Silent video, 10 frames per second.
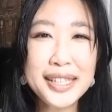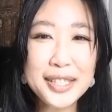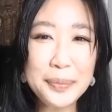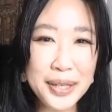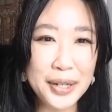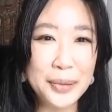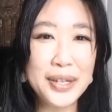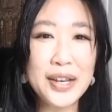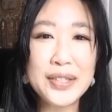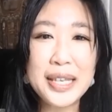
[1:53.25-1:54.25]
this up here
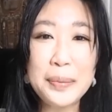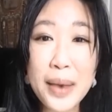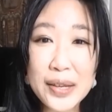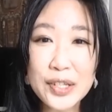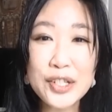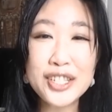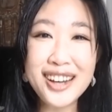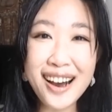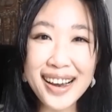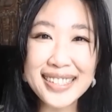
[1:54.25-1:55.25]
because the message
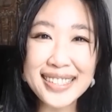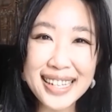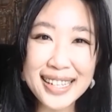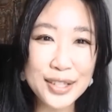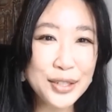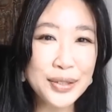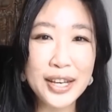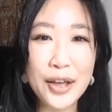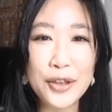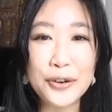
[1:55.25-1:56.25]
ties in to
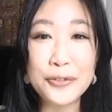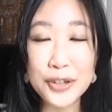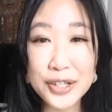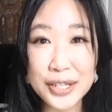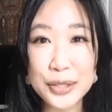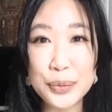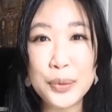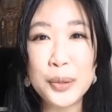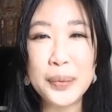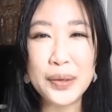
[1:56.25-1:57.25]
the other verses we
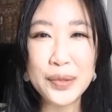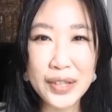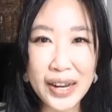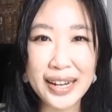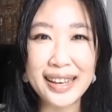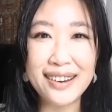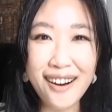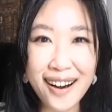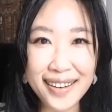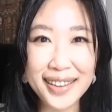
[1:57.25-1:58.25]
will be citing
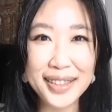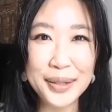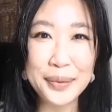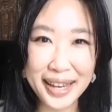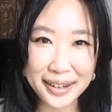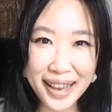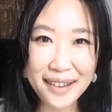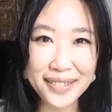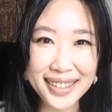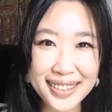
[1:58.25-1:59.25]
on the way of
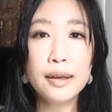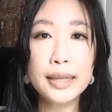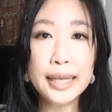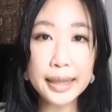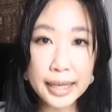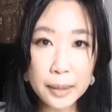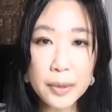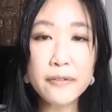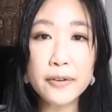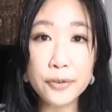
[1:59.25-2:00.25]
heaven. The theme
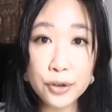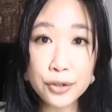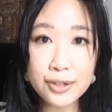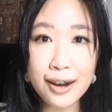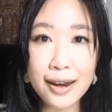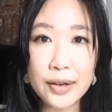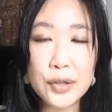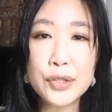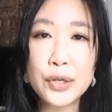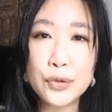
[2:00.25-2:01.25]
of verse 9
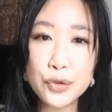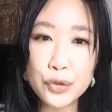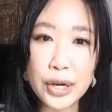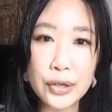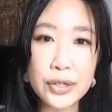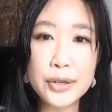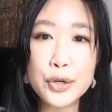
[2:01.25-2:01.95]
is constraint and